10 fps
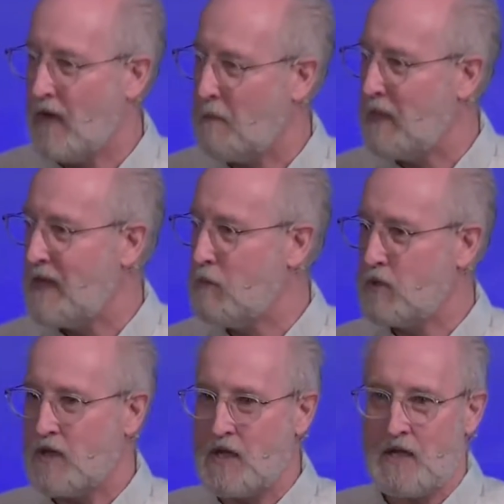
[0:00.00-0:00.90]
I mean, he
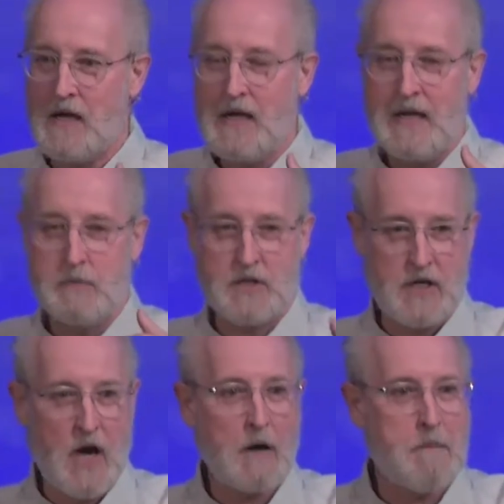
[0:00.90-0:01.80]
was a
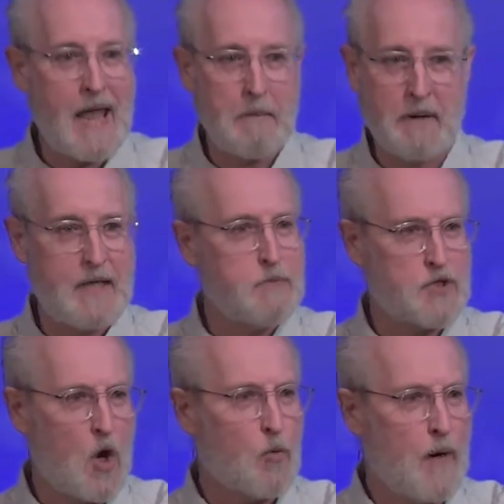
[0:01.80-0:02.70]
young man, but he
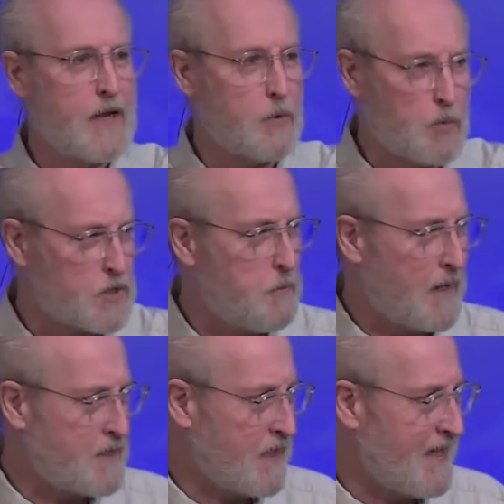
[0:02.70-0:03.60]
was already a
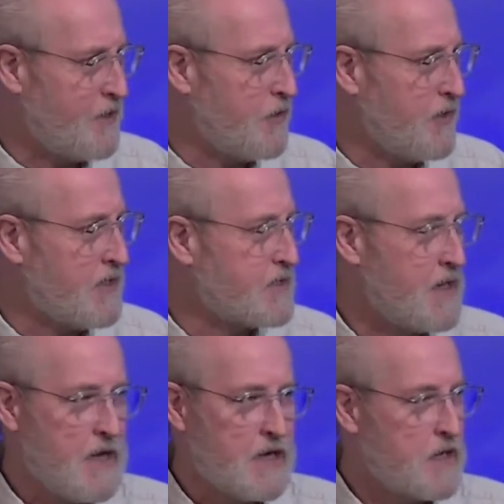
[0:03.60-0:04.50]
respected leader in his
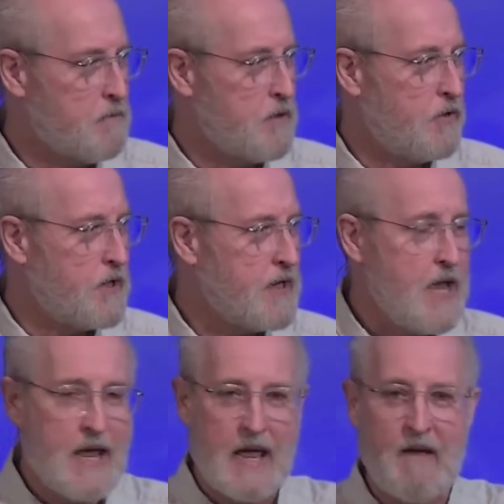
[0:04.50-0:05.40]
community.
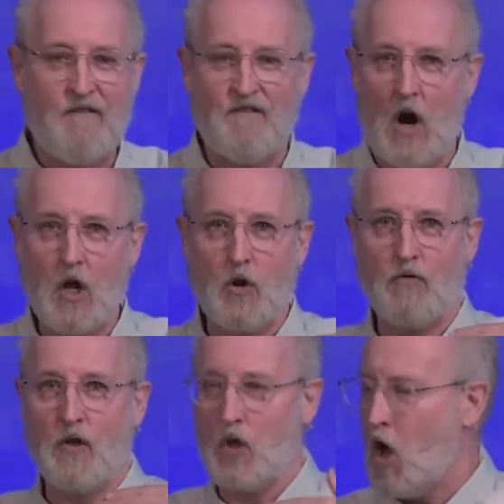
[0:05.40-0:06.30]
He
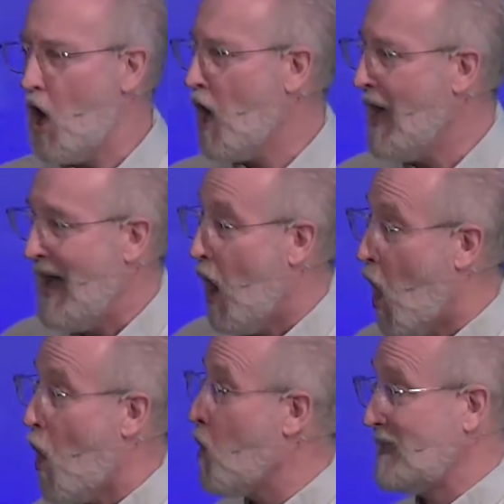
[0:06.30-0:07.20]
followed the law,
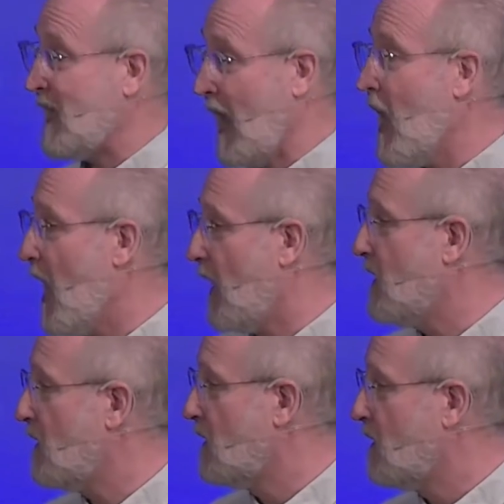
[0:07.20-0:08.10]
always had
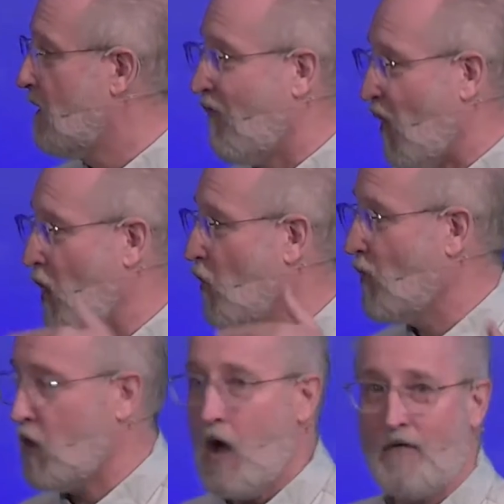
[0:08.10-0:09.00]
followed
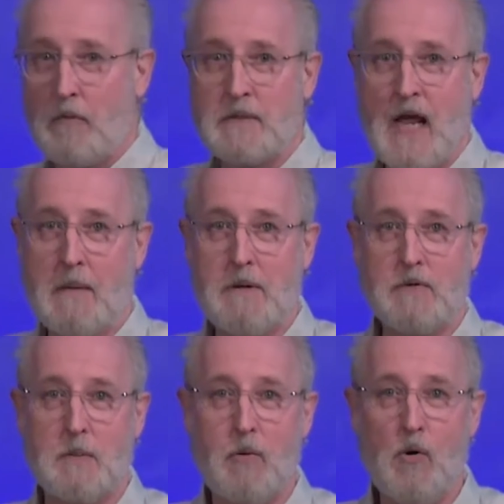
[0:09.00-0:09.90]
the law from the time he
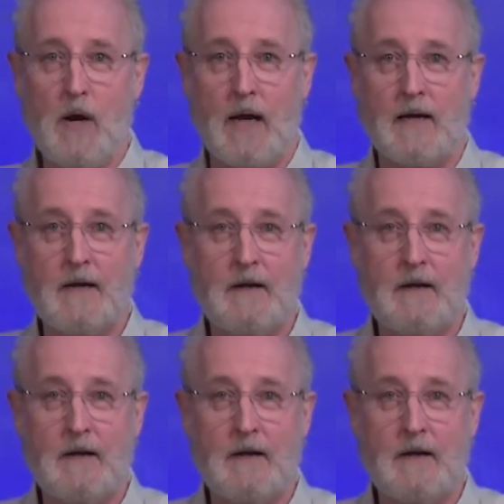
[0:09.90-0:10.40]
was a boy.